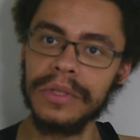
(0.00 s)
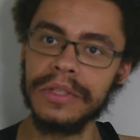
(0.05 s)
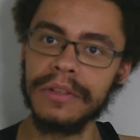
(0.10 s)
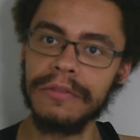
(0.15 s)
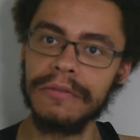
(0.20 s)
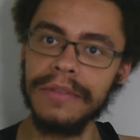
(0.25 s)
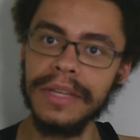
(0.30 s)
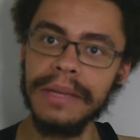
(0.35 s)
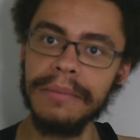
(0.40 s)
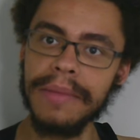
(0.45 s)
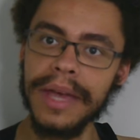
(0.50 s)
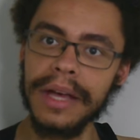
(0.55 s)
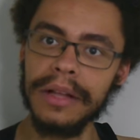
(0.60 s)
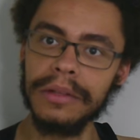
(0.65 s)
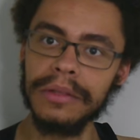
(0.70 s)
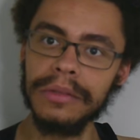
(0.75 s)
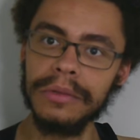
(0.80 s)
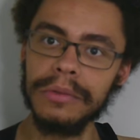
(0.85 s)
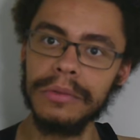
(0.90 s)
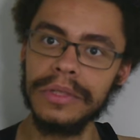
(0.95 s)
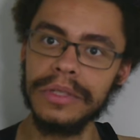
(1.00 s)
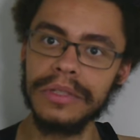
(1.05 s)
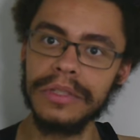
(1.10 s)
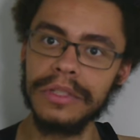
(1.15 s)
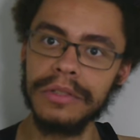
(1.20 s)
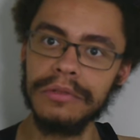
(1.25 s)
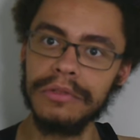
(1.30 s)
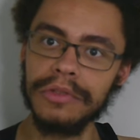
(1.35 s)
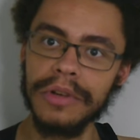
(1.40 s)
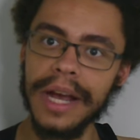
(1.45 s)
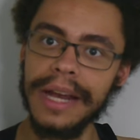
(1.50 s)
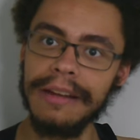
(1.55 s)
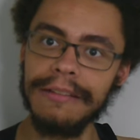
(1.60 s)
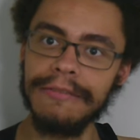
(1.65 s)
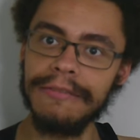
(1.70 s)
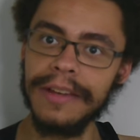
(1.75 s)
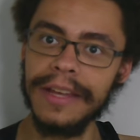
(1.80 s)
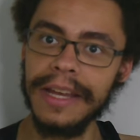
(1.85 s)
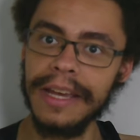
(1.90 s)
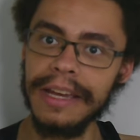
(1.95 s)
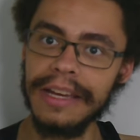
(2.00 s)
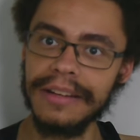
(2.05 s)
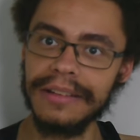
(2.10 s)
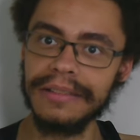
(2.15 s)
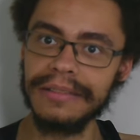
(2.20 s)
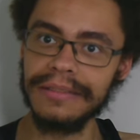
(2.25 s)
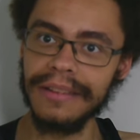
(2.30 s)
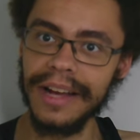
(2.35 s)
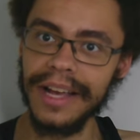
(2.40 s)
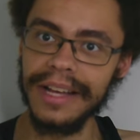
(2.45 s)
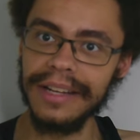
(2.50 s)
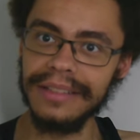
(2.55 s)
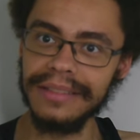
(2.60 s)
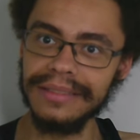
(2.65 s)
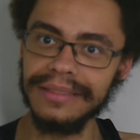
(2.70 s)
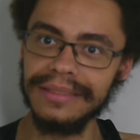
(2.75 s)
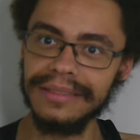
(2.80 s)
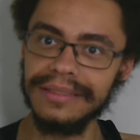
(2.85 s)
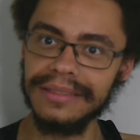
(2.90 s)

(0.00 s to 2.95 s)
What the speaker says: was a female who was, she was trying to fit in, right?